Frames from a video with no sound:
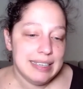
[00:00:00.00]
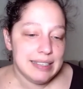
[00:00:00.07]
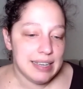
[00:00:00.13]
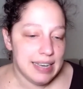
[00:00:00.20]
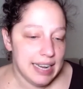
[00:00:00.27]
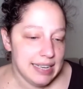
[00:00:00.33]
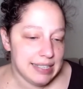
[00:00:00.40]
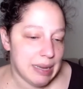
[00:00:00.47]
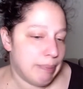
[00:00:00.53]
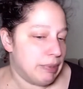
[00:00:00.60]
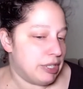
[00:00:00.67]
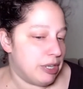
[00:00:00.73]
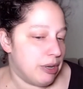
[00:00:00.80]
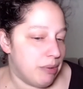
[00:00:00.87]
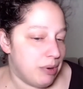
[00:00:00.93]
Today's
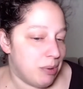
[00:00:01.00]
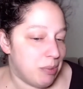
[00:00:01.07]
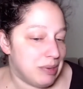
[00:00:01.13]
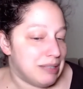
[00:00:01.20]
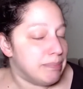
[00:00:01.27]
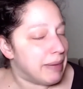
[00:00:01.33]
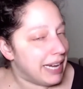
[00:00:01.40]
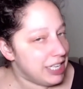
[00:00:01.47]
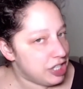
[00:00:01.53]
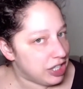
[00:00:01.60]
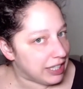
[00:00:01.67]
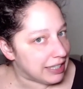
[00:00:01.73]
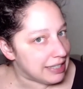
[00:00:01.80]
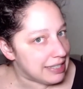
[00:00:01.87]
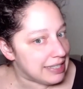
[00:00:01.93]
episode was my
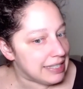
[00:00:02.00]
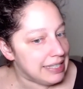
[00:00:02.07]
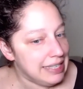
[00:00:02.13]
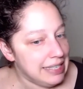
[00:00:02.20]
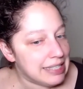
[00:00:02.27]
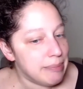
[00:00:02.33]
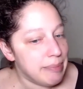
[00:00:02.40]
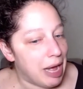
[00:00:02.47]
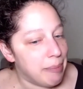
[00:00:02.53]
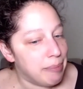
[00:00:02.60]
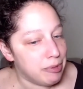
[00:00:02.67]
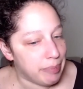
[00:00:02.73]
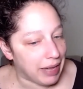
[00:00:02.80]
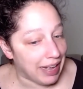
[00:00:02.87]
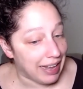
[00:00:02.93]
chance to eat some
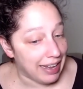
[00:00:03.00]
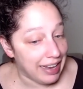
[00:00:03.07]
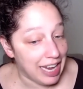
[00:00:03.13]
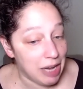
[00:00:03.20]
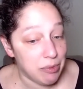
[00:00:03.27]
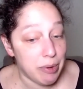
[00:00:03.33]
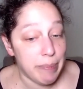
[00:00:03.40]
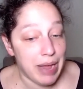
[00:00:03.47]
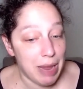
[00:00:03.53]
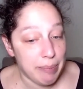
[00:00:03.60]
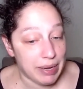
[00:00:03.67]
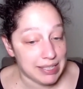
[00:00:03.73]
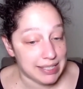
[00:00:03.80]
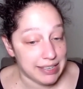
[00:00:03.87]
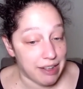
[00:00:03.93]
humble pie and
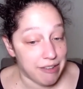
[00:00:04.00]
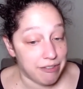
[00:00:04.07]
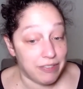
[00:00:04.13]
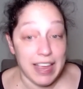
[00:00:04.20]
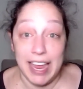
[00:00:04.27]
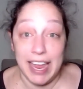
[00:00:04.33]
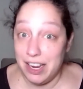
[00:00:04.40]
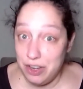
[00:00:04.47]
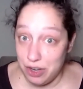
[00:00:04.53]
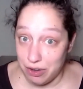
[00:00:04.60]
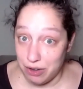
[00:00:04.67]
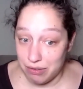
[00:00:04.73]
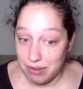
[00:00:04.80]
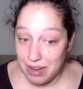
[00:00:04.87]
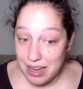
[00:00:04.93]
remind myself and
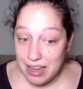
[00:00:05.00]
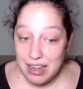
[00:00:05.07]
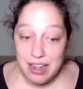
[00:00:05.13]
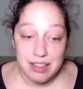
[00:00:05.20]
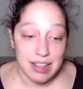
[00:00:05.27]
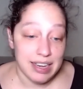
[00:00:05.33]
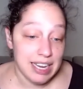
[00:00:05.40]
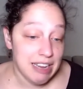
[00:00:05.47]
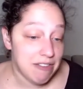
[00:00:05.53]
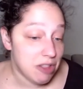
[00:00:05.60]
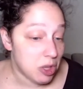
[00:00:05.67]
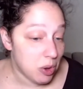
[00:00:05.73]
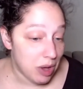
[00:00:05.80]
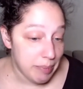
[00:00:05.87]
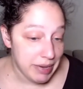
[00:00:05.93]
you that
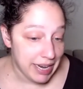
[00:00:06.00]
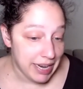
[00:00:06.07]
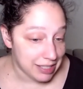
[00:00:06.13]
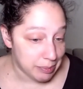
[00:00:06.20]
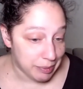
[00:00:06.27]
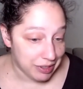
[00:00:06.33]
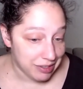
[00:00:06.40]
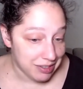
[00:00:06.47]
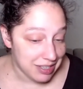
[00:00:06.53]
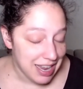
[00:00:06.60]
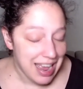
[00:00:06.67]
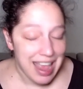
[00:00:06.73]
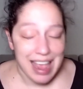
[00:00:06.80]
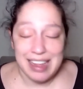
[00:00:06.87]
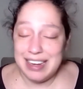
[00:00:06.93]
even though I'm an expert
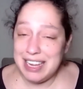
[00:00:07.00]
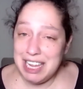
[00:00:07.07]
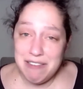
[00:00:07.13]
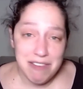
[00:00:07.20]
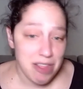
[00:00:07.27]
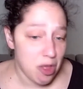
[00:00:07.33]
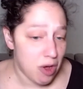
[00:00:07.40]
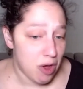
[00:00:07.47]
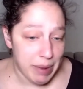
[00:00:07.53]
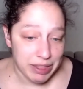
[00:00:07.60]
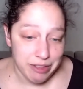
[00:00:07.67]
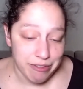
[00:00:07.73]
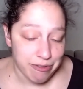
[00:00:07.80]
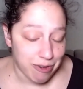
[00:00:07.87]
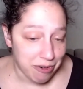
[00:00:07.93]
and even though I'm
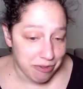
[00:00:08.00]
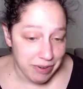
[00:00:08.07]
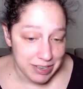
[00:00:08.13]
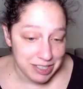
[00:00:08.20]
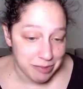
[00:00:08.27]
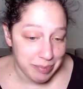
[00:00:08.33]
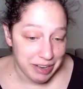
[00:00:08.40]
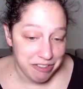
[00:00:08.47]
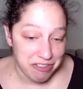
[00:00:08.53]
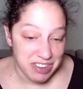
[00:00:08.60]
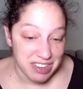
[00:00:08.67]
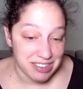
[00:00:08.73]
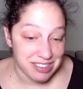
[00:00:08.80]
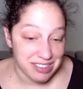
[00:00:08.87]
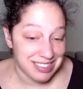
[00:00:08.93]
at the forefront of my
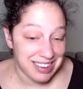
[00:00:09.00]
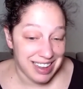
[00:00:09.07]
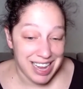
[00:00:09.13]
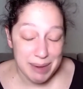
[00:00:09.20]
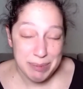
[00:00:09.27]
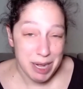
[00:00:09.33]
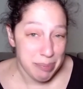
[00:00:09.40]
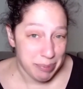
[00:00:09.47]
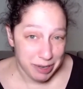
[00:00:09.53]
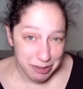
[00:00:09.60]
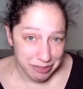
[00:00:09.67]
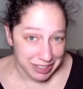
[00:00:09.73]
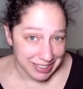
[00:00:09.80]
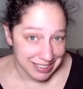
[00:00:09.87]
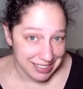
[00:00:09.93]
field, I'm not
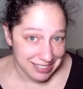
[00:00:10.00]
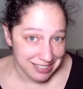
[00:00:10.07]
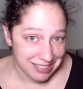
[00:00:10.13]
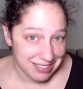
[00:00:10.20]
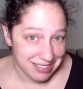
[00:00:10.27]
perfect.